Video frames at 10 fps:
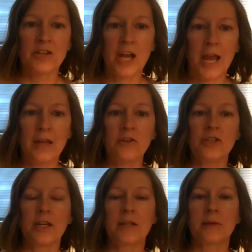
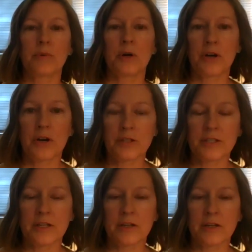Change is a
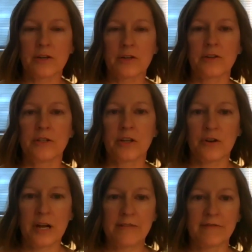precursor
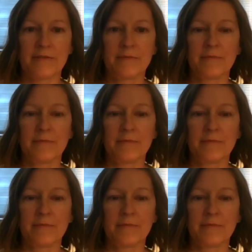to grief.